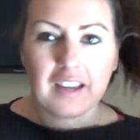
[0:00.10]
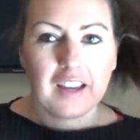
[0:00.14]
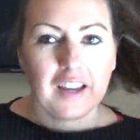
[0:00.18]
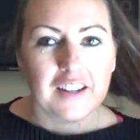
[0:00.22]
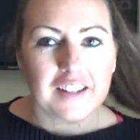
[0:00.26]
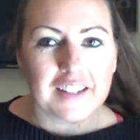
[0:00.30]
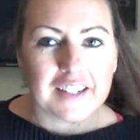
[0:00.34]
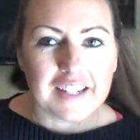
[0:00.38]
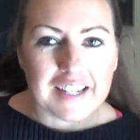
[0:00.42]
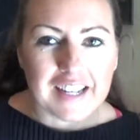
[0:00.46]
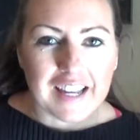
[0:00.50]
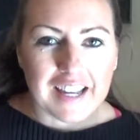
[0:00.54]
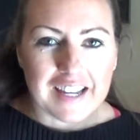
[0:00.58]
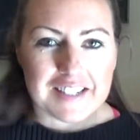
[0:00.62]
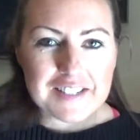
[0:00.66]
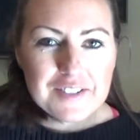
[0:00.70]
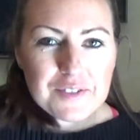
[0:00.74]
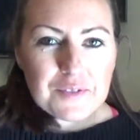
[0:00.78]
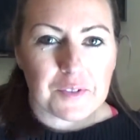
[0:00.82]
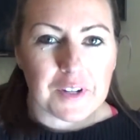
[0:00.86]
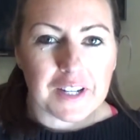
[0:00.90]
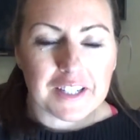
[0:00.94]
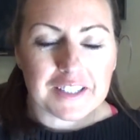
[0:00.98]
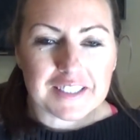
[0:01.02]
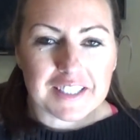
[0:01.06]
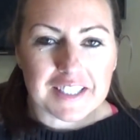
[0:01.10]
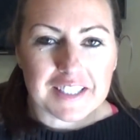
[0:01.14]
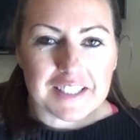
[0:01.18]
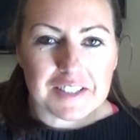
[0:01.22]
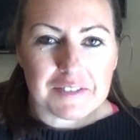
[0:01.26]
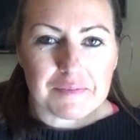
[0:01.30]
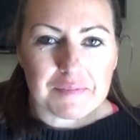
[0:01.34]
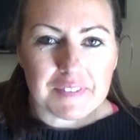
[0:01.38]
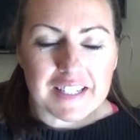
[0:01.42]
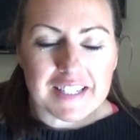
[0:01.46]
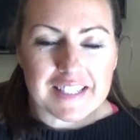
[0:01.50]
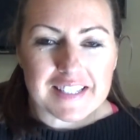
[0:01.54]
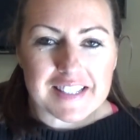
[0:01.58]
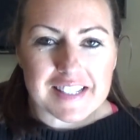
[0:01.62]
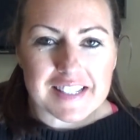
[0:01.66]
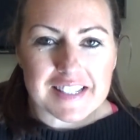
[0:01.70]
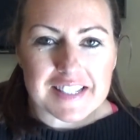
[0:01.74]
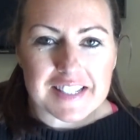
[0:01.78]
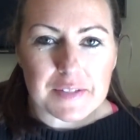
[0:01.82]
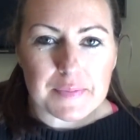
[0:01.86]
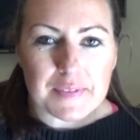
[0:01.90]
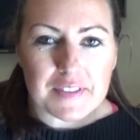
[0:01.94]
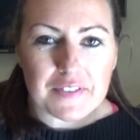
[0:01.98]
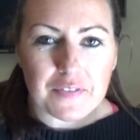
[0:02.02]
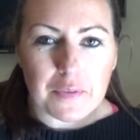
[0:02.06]
All right, guys, welcome. It's
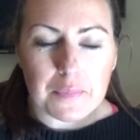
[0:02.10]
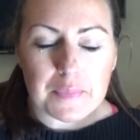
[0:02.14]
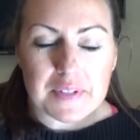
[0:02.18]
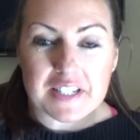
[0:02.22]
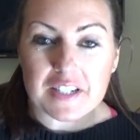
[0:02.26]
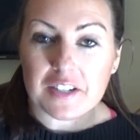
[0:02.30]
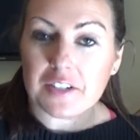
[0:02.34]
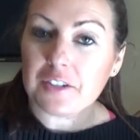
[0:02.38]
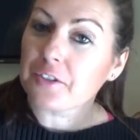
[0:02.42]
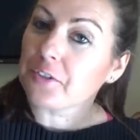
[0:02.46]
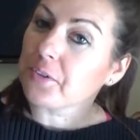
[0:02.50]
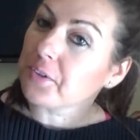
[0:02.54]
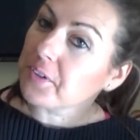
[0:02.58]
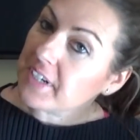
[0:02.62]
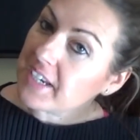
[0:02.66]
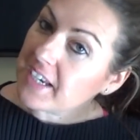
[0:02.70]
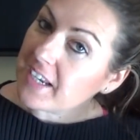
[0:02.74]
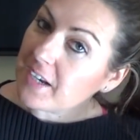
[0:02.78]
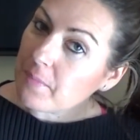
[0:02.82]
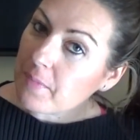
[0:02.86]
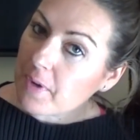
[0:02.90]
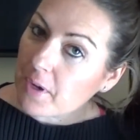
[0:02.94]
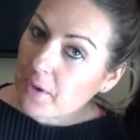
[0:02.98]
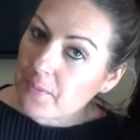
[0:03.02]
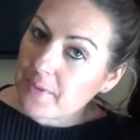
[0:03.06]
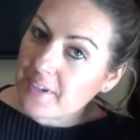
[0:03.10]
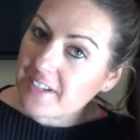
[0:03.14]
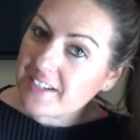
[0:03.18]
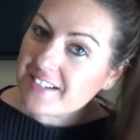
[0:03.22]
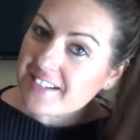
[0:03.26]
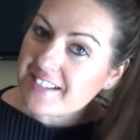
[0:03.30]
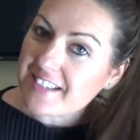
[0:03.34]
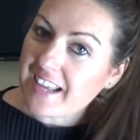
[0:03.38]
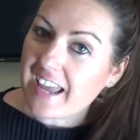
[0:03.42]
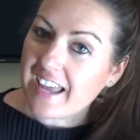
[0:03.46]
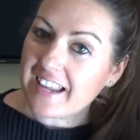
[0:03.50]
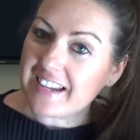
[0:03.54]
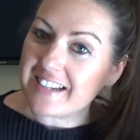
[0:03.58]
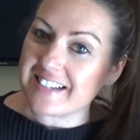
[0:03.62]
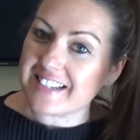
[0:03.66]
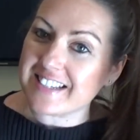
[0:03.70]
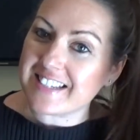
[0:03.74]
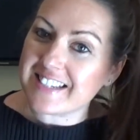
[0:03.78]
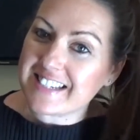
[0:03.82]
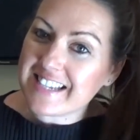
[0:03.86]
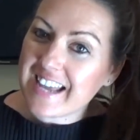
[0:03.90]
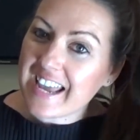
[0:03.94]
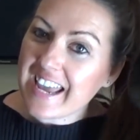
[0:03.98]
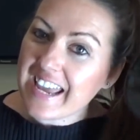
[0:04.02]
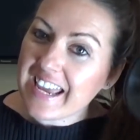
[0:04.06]
Elizabeth from Medero Green Moments, and
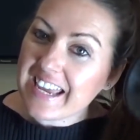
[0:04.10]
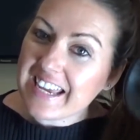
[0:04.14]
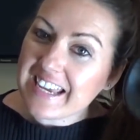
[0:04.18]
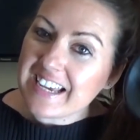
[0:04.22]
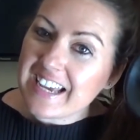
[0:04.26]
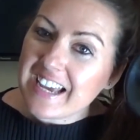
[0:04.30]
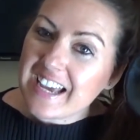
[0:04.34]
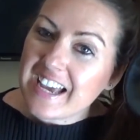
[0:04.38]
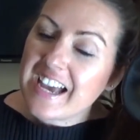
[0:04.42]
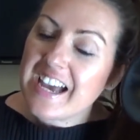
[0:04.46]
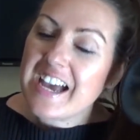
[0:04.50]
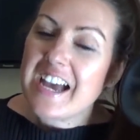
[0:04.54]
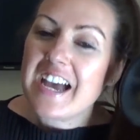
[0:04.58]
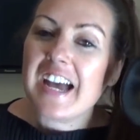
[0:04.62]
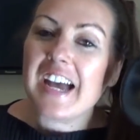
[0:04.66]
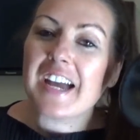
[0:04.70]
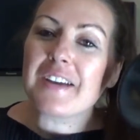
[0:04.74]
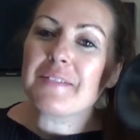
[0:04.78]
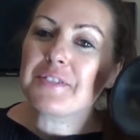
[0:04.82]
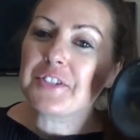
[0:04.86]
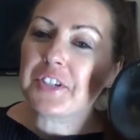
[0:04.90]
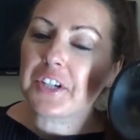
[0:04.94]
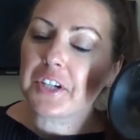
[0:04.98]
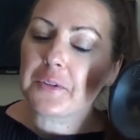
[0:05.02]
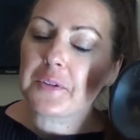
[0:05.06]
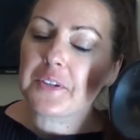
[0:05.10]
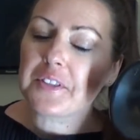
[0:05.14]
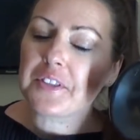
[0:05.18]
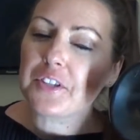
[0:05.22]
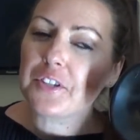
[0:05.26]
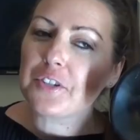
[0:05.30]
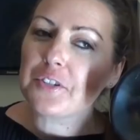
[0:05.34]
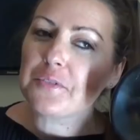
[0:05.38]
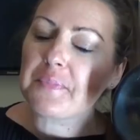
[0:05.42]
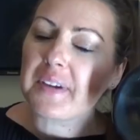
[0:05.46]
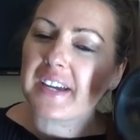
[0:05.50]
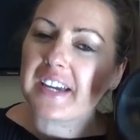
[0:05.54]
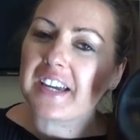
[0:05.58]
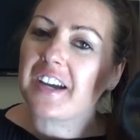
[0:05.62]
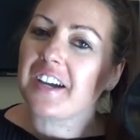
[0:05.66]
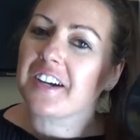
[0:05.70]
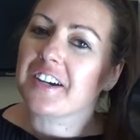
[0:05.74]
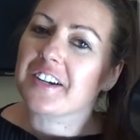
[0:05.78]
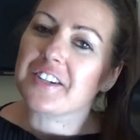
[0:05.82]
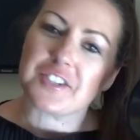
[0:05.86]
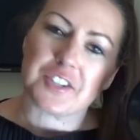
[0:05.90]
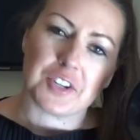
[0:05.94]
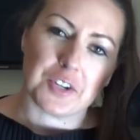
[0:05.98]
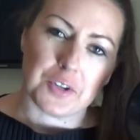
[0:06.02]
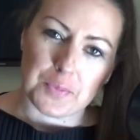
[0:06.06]
today I'm sharing with you my
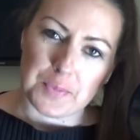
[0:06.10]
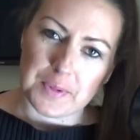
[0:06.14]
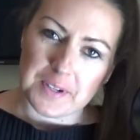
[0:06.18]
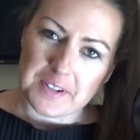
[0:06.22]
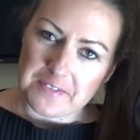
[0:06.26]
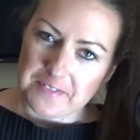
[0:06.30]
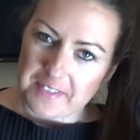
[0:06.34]
October